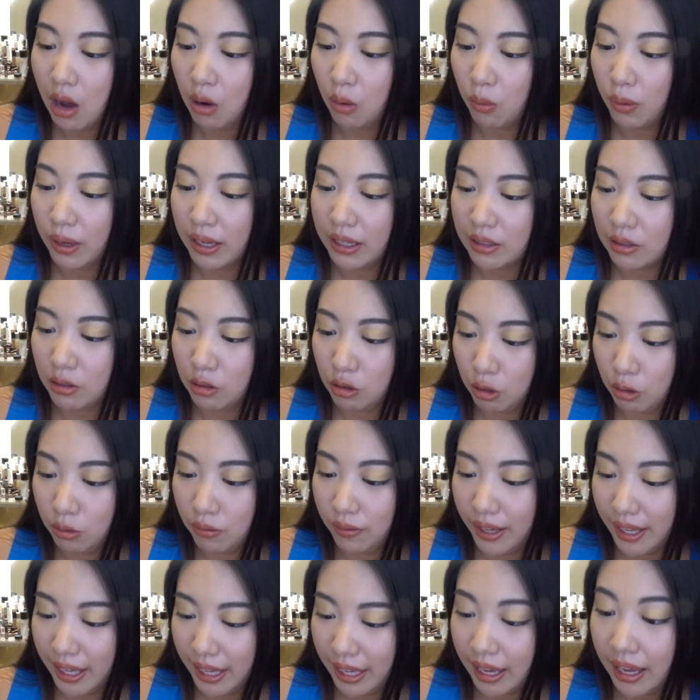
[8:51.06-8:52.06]
with
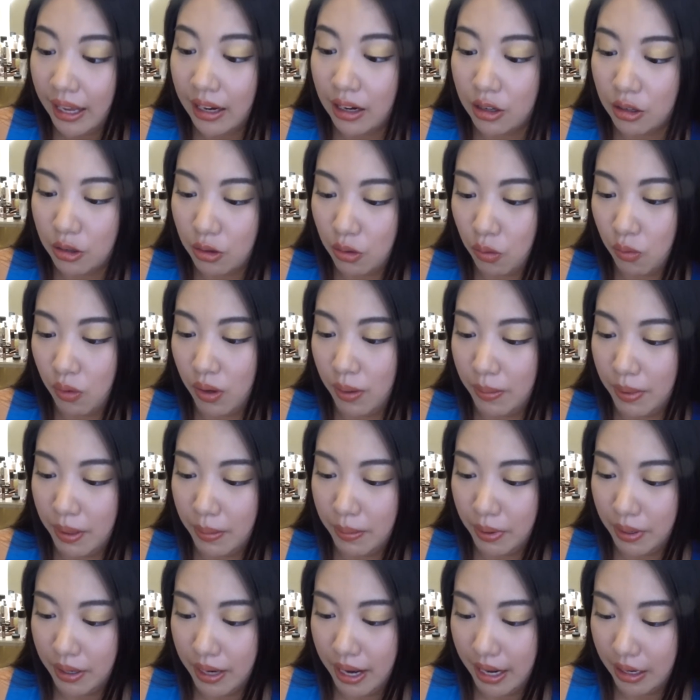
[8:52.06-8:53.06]
UVA and a
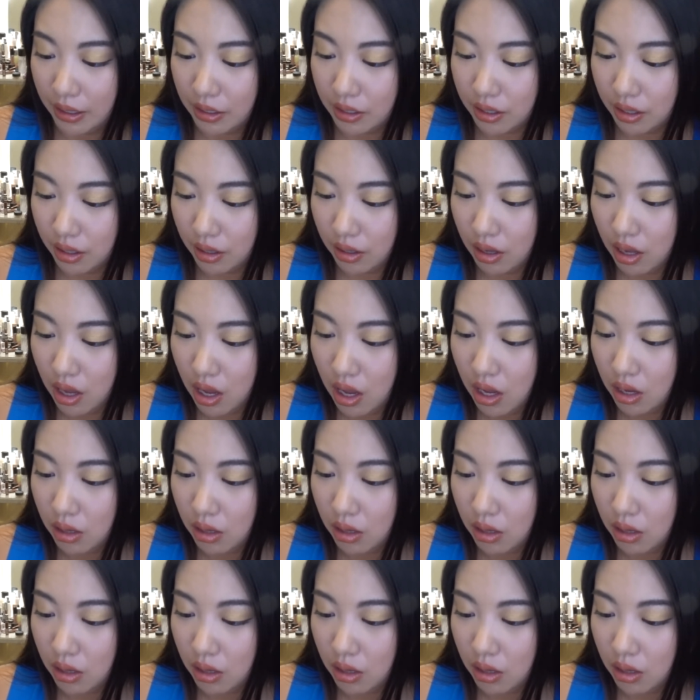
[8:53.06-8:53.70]
UVB protection.